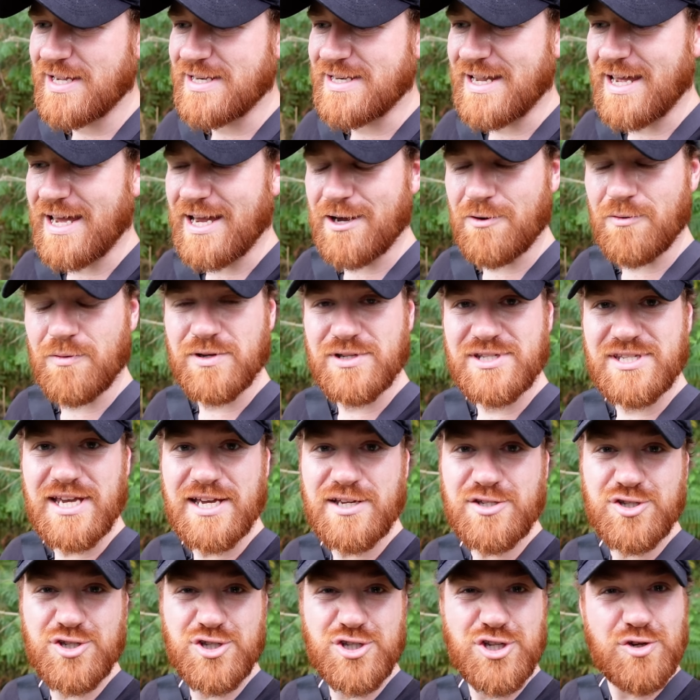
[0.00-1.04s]
Now,
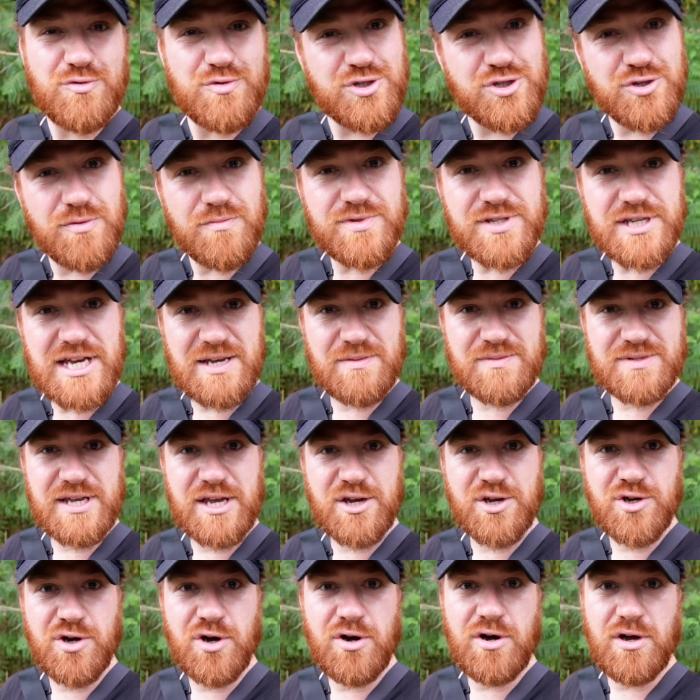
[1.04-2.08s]
tench do sometimes
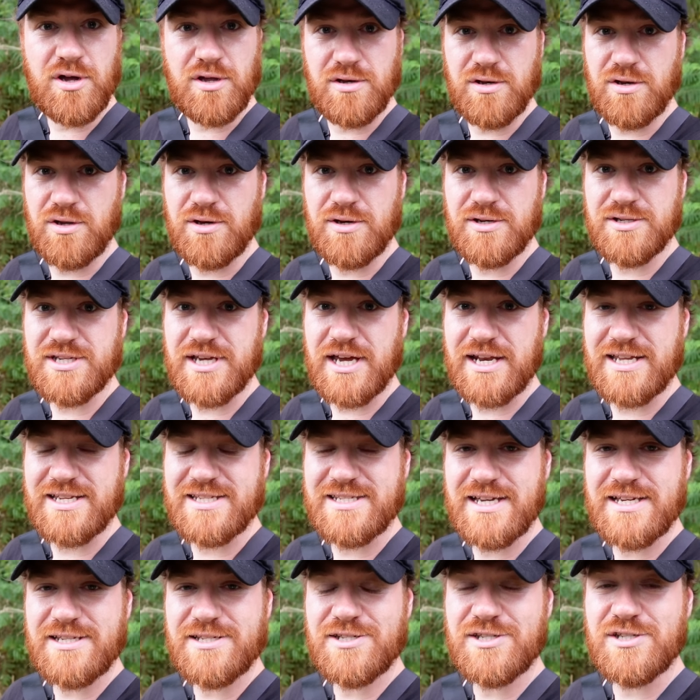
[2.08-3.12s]
get caught on lures and
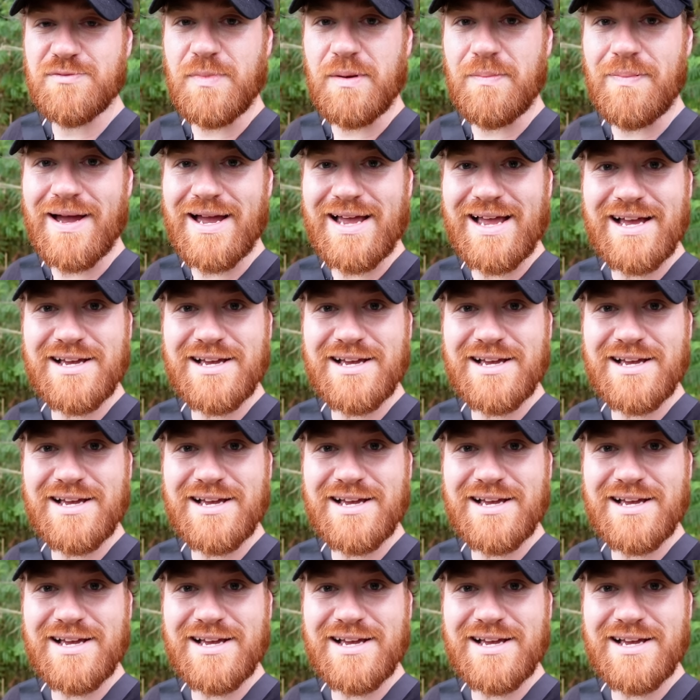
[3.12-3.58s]
it tends to be by